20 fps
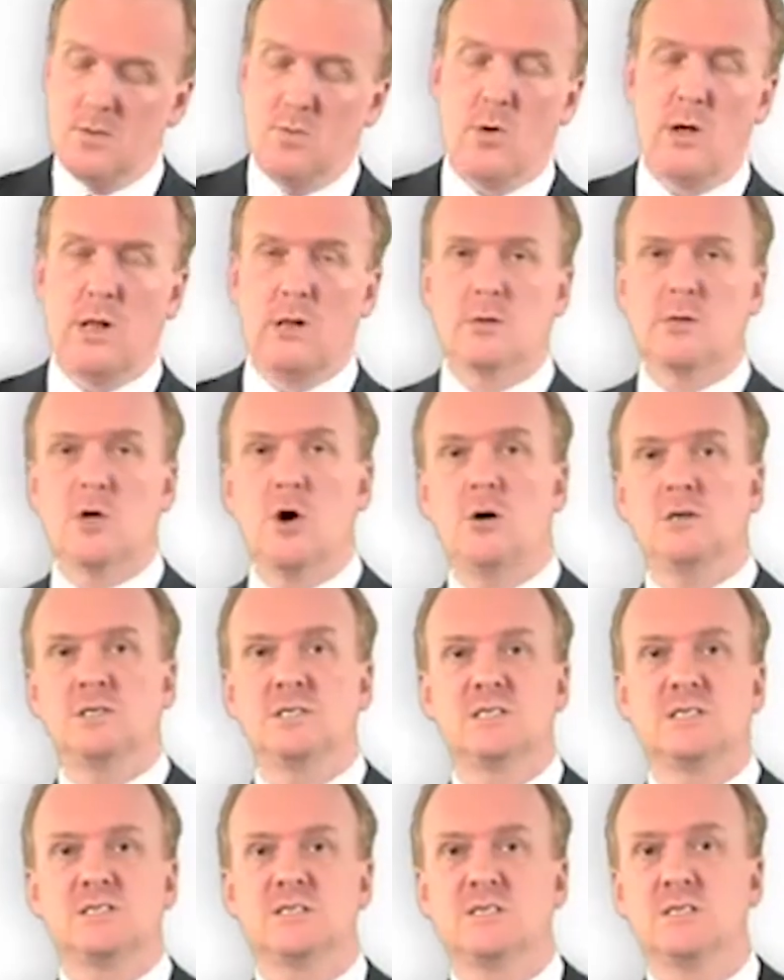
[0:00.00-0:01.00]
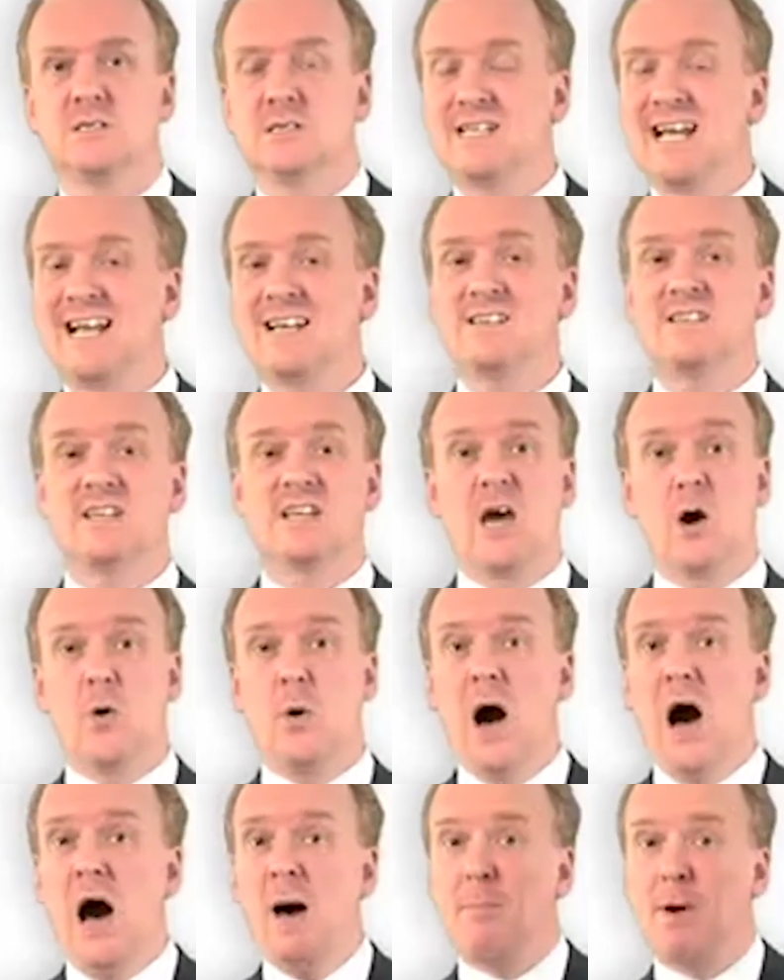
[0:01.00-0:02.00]
well, costs tend to
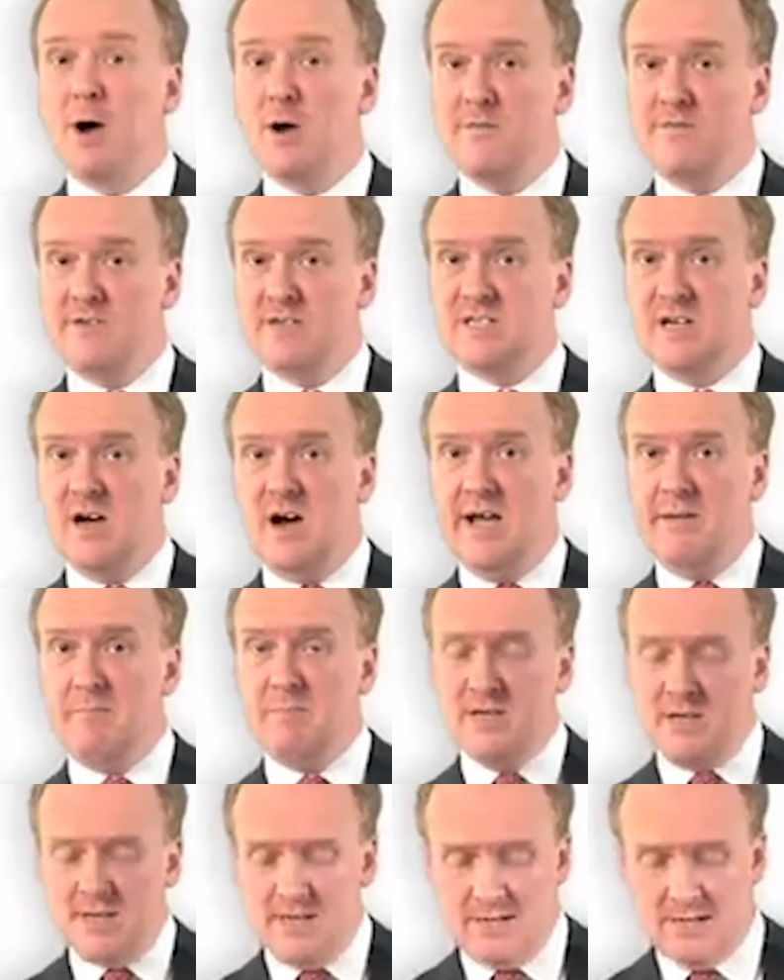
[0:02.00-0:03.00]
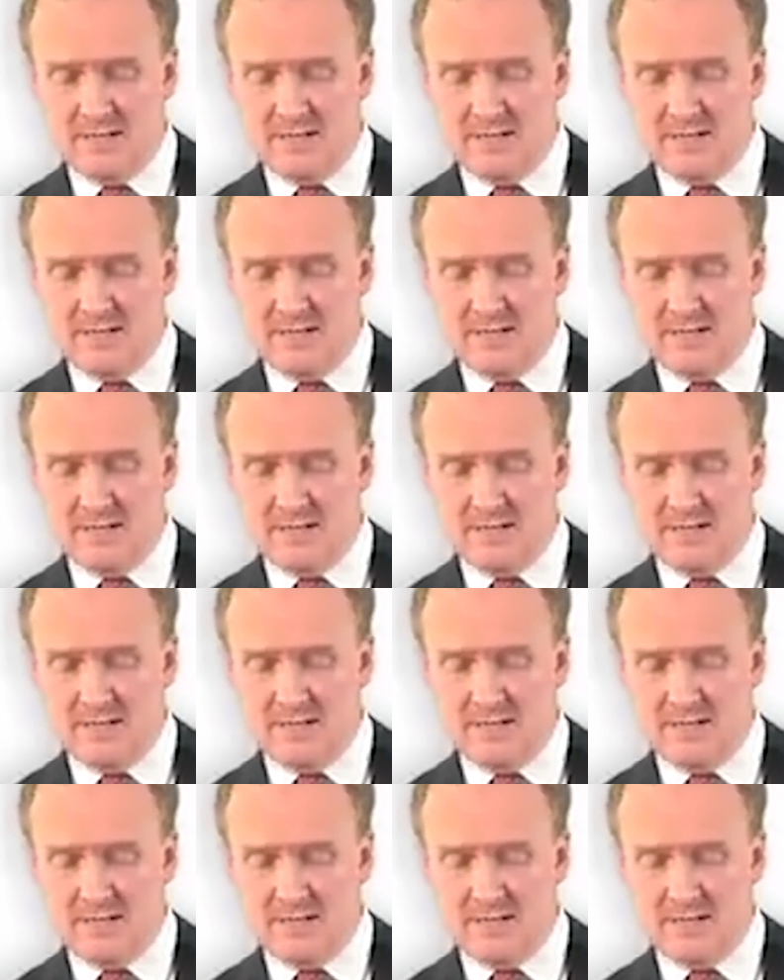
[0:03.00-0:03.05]
go up over time.